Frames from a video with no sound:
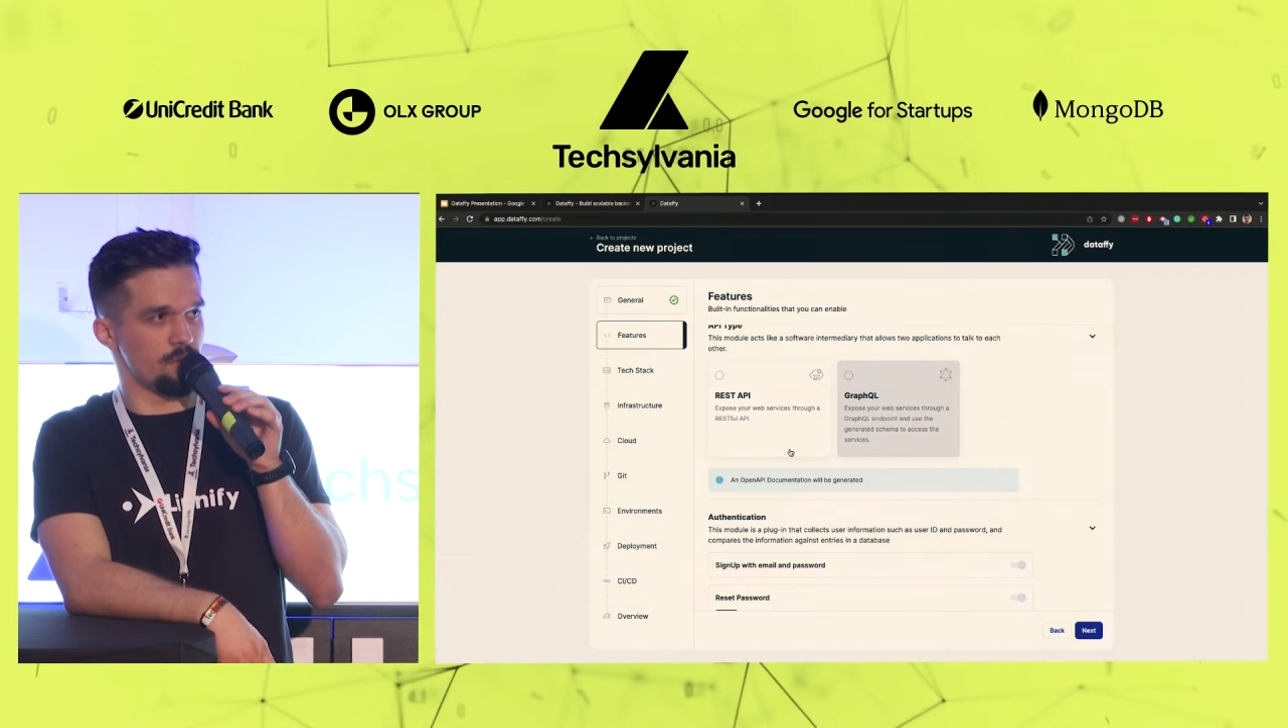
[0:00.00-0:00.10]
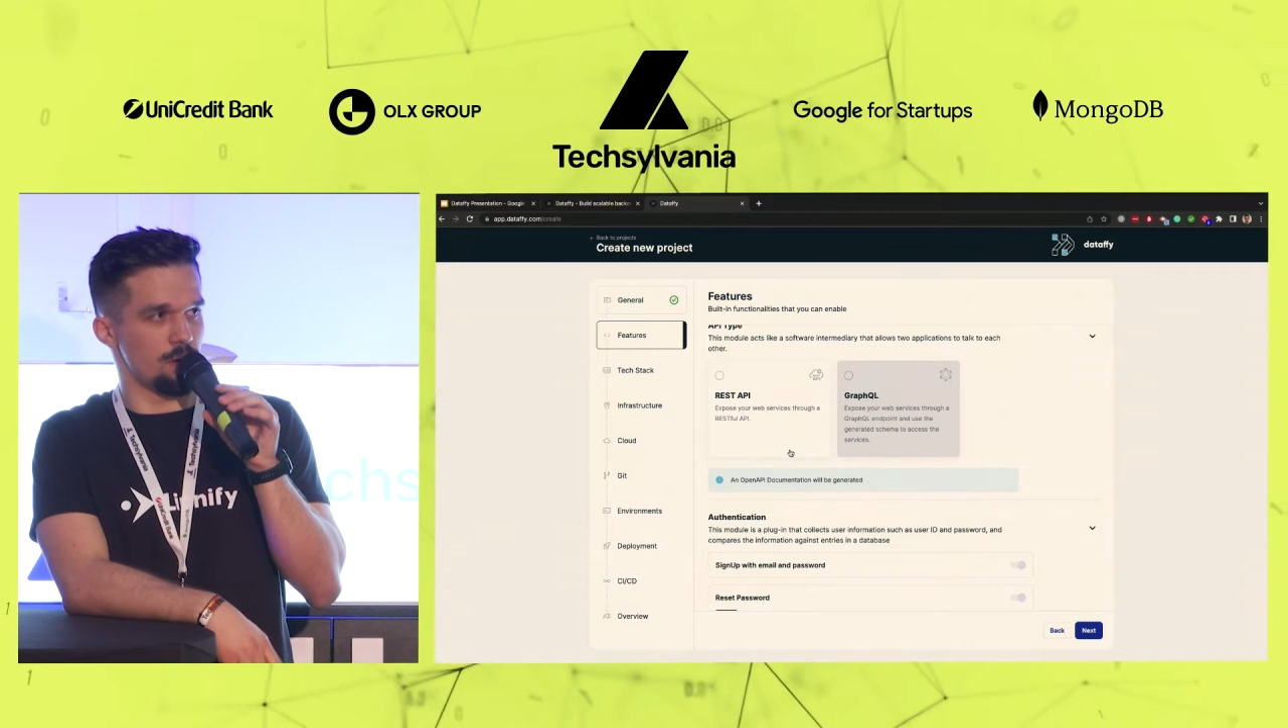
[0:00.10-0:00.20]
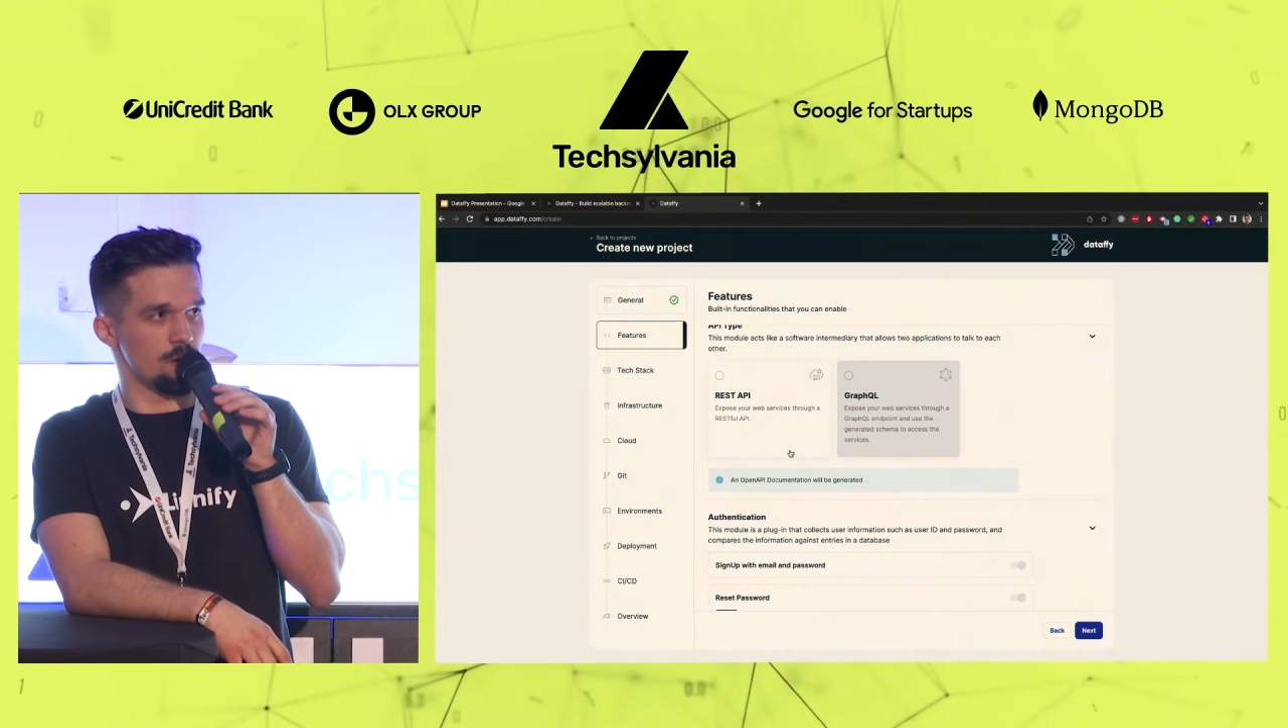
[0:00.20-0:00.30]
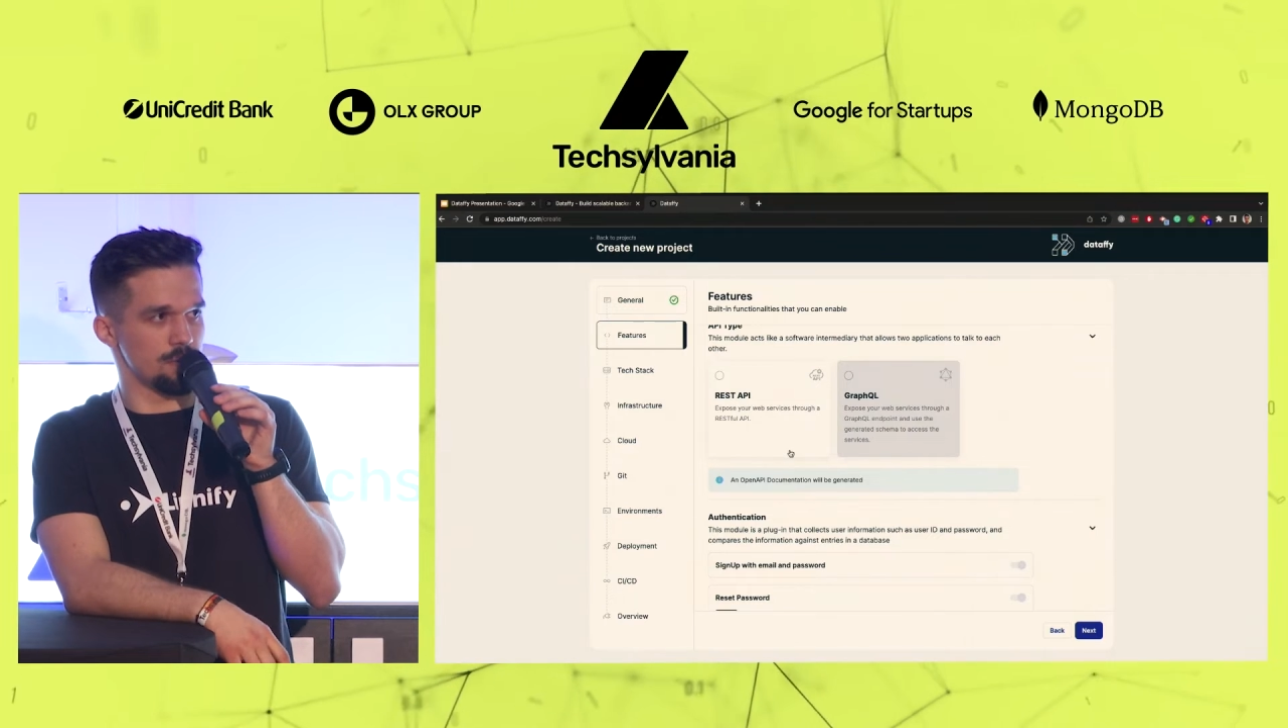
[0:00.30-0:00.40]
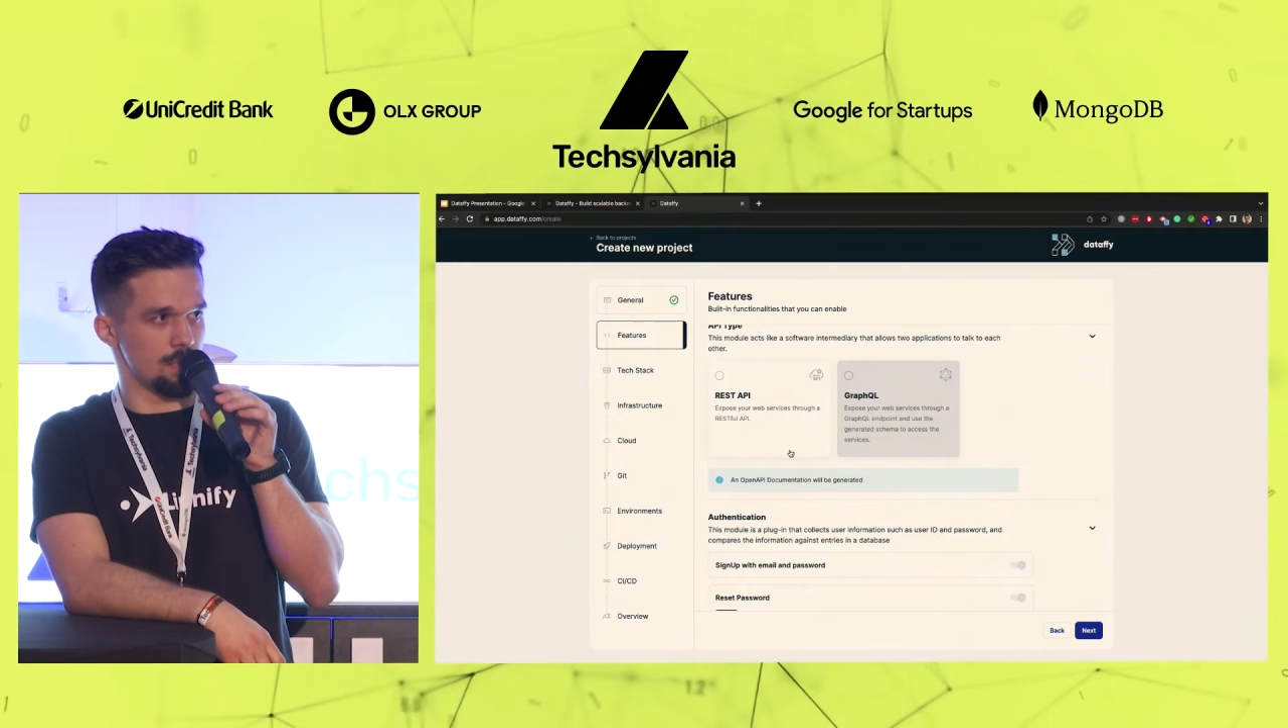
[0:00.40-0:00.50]
for
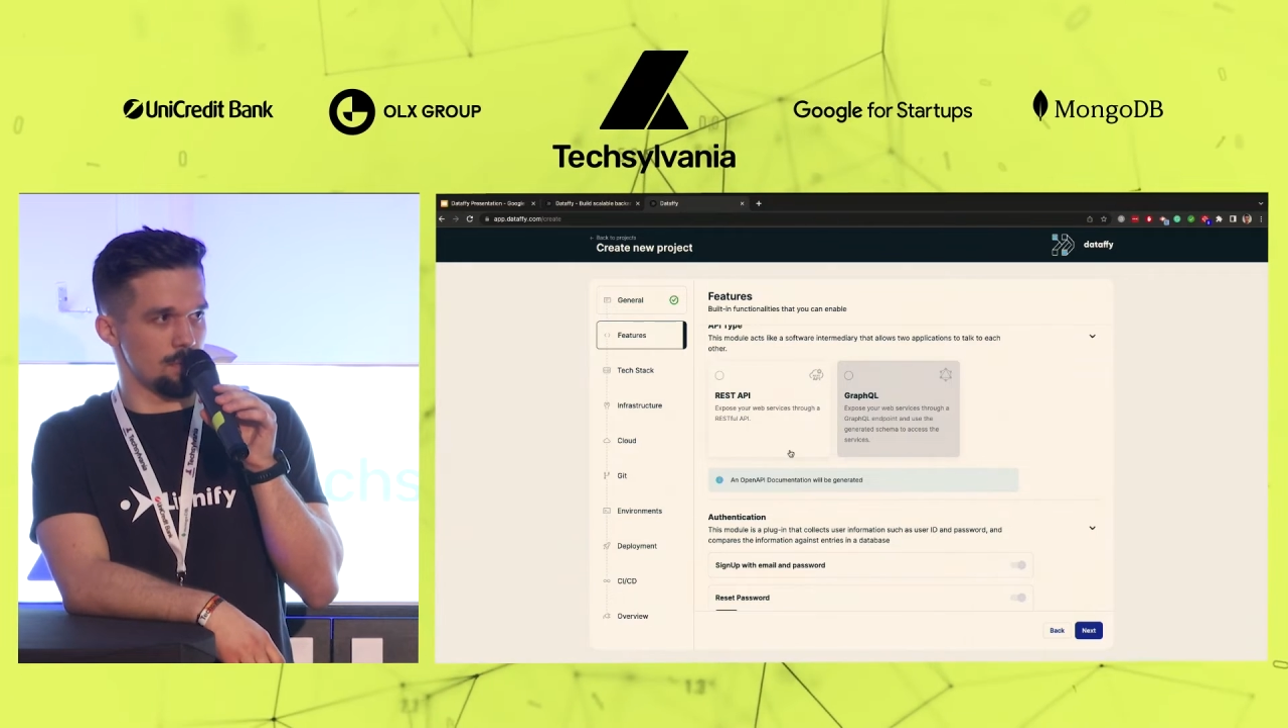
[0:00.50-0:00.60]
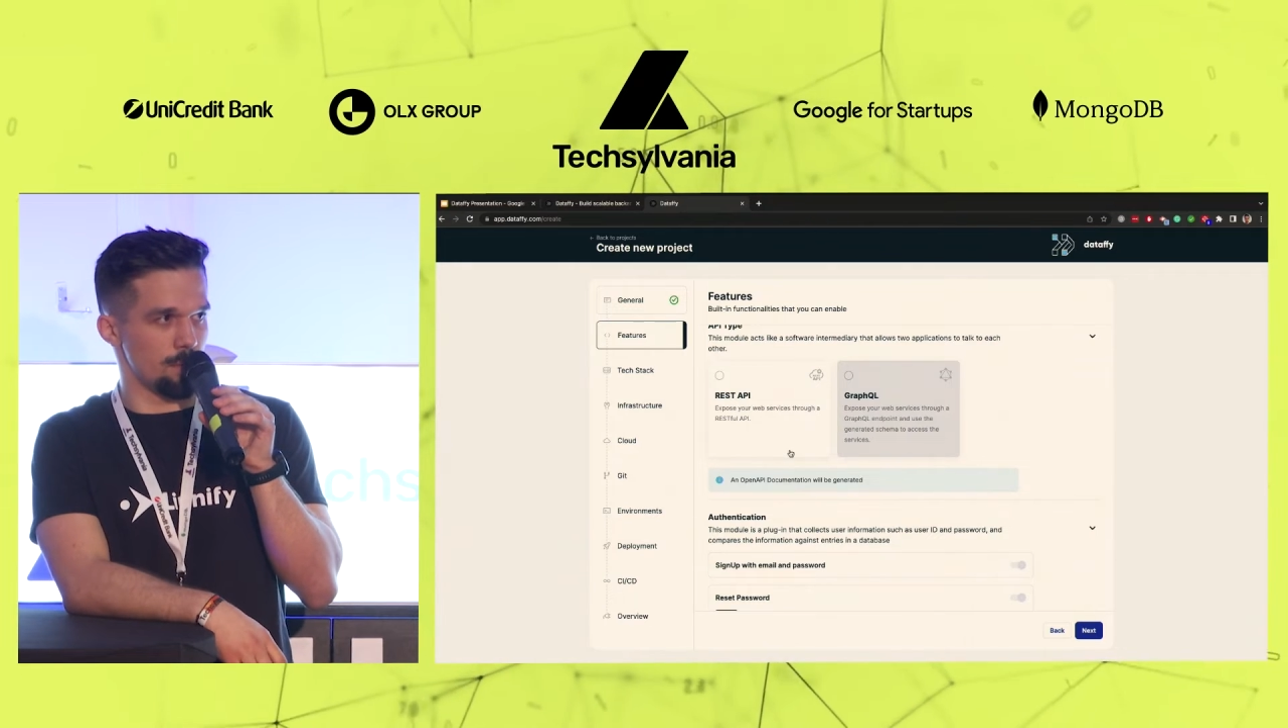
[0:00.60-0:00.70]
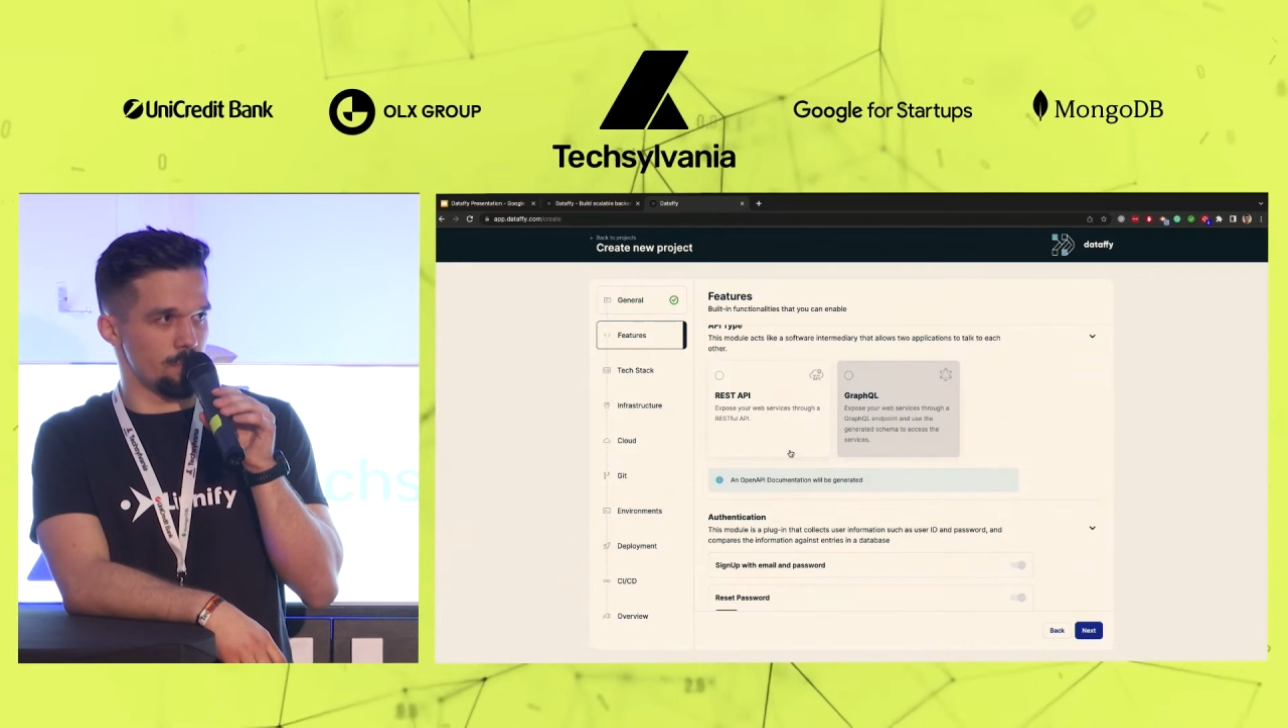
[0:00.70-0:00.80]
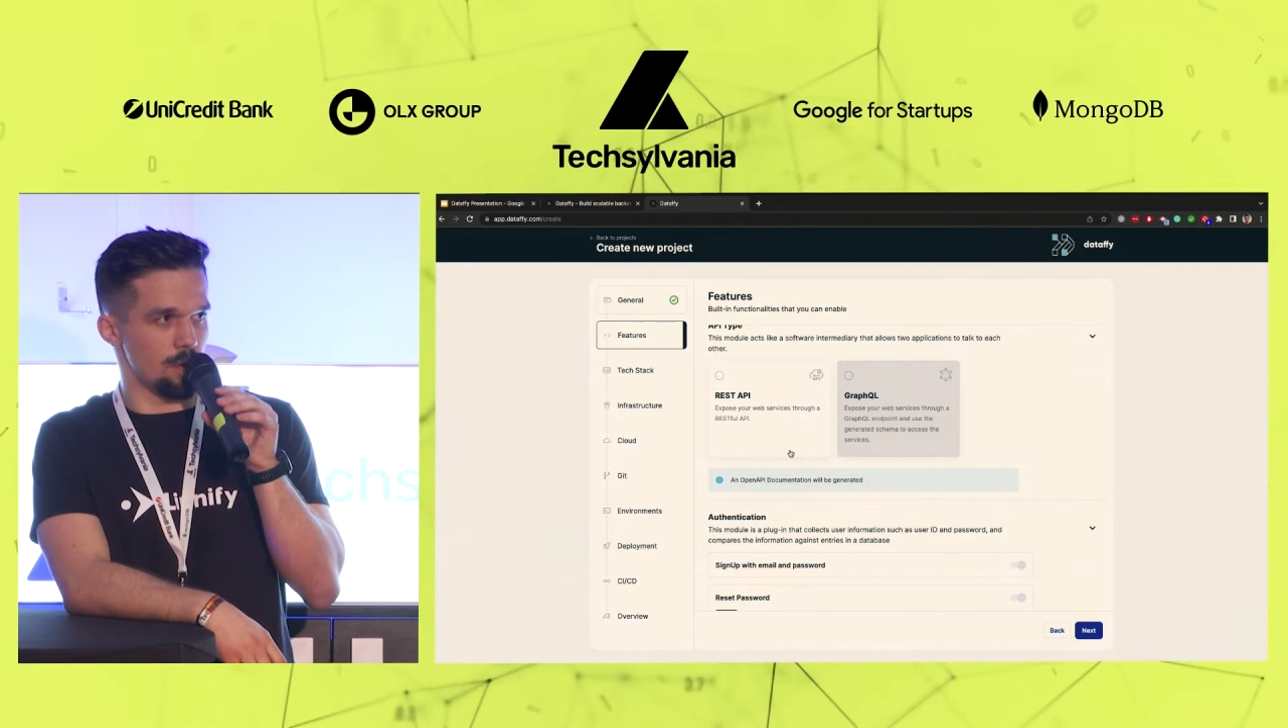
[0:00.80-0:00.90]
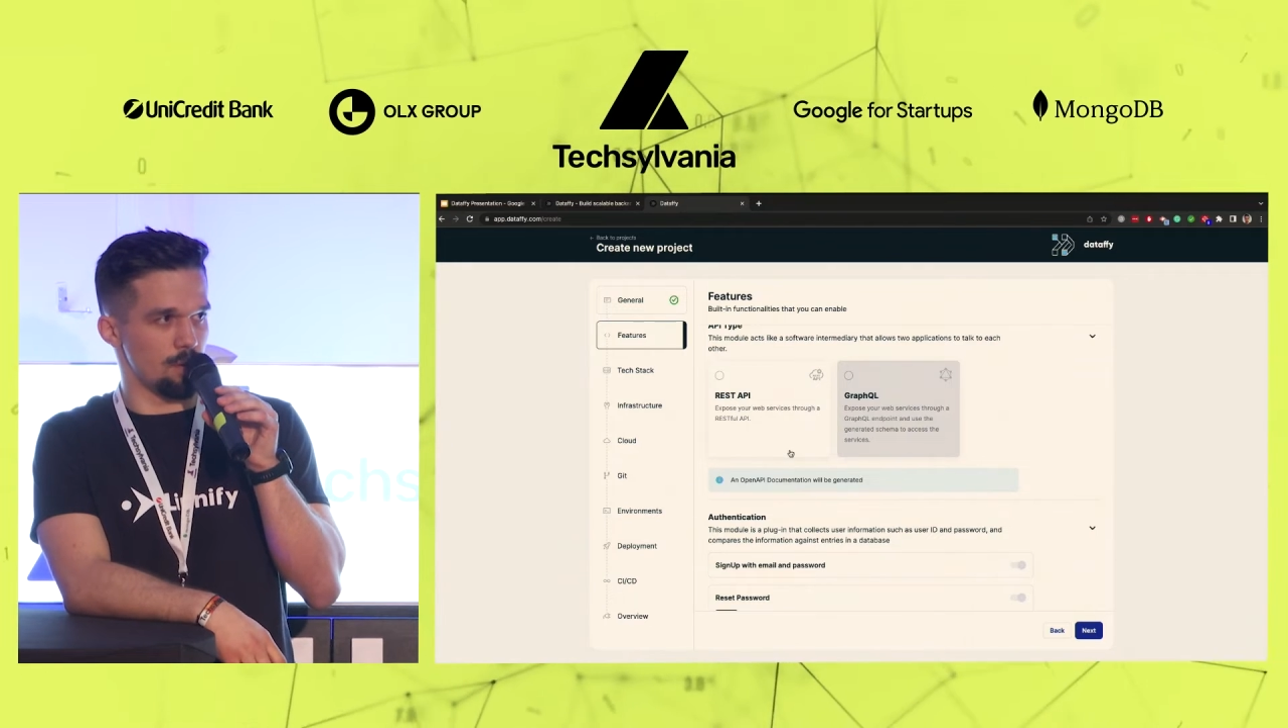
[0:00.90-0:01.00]
our cinema